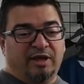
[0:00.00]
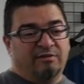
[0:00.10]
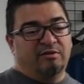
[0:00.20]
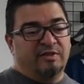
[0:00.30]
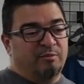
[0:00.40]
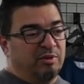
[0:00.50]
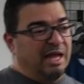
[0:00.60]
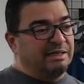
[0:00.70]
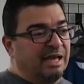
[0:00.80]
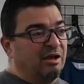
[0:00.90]
to have everything
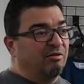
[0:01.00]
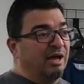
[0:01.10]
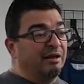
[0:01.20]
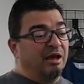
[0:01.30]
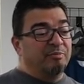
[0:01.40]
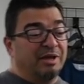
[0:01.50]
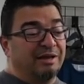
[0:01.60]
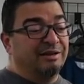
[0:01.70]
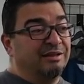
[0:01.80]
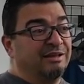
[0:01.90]
blacked out. I'm
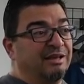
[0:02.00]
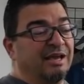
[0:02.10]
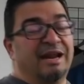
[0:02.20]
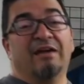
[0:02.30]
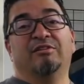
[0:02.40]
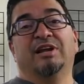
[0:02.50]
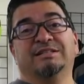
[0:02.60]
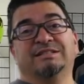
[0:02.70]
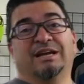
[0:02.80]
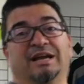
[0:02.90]
not an
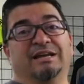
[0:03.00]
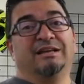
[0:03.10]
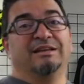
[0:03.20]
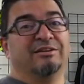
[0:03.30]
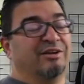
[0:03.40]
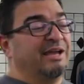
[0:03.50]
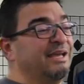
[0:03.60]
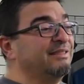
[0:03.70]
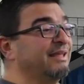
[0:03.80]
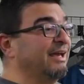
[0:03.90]
advertising guy. You know, I
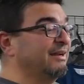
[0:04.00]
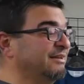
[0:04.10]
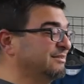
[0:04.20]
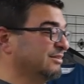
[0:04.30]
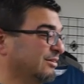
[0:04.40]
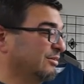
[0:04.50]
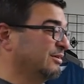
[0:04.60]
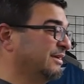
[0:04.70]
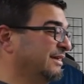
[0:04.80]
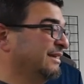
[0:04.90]
hate that. So
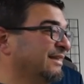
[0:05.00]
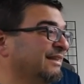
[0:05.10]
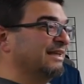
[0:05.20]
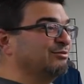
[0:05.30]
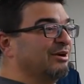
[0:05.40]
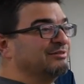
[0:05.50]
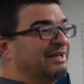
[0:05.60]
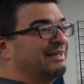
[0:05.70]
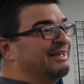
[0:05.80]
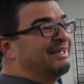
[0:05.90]
that's why I was
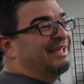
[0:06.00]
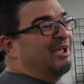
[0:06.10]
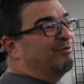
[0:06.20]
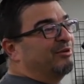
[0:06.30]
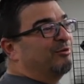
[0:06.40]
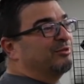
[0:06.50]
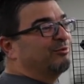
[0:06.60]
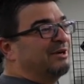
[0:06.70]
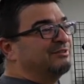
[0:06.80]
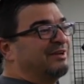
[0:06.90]
like, yeah, I want to go with the race